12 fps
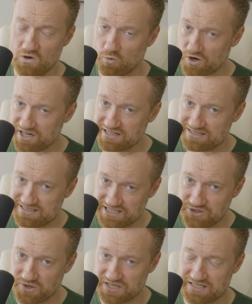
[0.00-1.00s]
We're going to
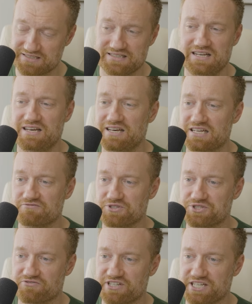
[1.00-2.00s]
continue on this in
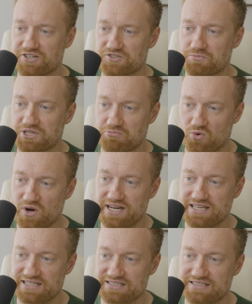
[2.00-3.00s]
future videos, but the point
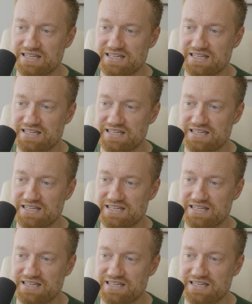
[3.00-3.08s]
is